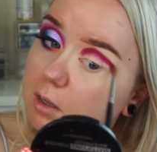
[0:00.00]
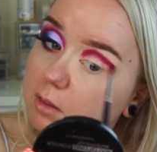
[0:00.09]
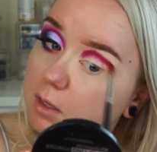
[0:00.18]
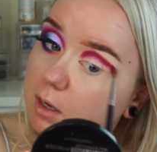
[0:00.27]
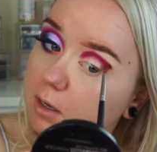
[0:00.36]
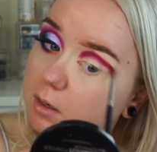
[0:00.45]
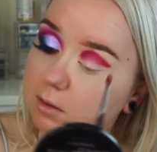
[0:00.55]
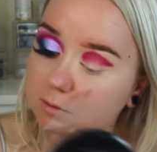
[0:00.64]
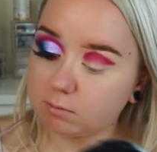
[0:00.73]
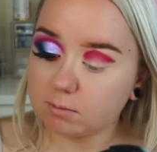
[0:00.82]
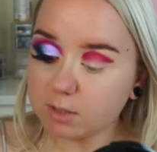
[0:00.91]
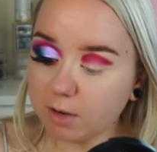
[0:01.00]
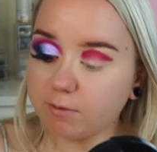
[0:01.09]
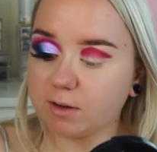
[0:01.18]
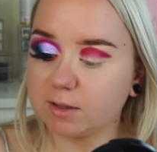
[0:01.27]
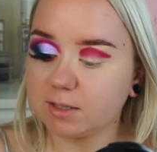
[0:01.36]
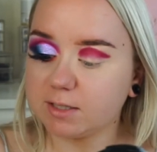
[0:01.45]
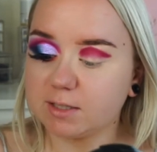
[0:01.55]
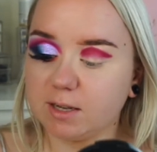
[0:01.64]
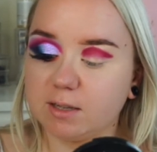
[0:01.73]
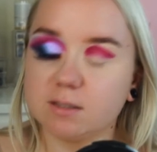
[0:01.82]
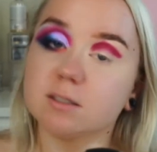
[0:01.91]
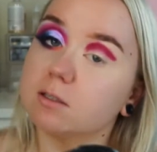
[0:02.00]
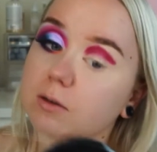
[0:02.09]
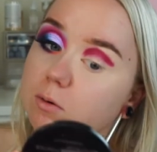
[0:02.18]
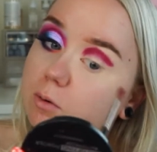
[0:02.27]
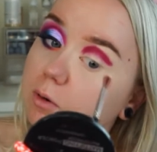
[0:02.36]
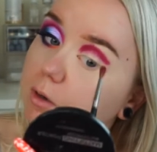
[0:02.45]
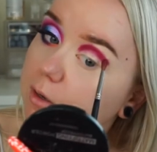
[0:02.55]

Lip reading: that definitely stains, so